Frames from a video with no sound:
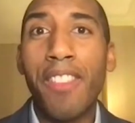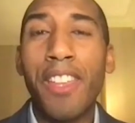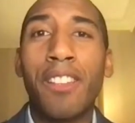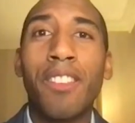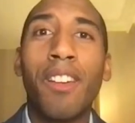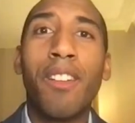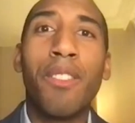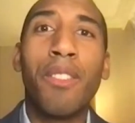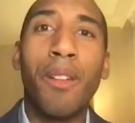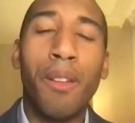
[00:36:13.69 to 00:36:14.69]
I think the,
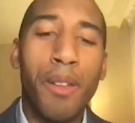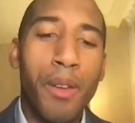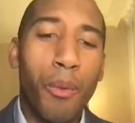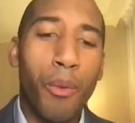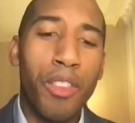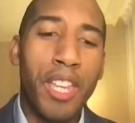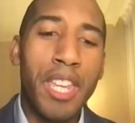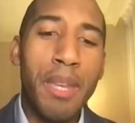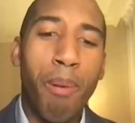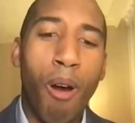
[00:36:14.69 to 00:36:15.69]
the one of the
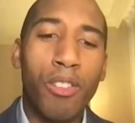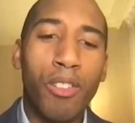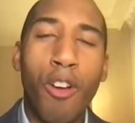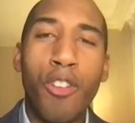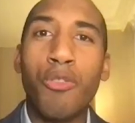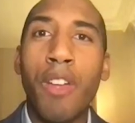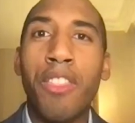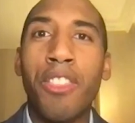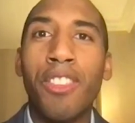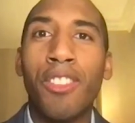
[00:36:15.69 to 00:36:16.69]
key parts of our
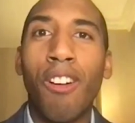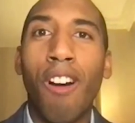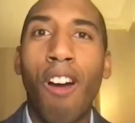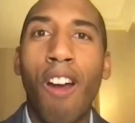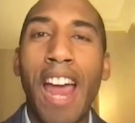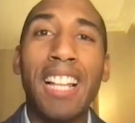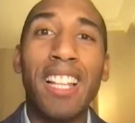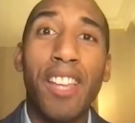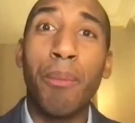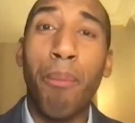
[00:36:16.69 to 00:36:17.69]
strength is our
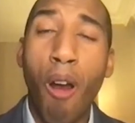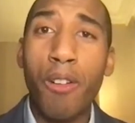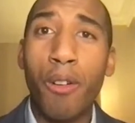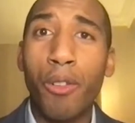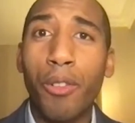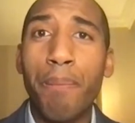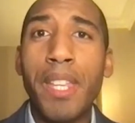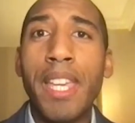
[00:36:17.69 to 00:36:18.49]
allies and partners,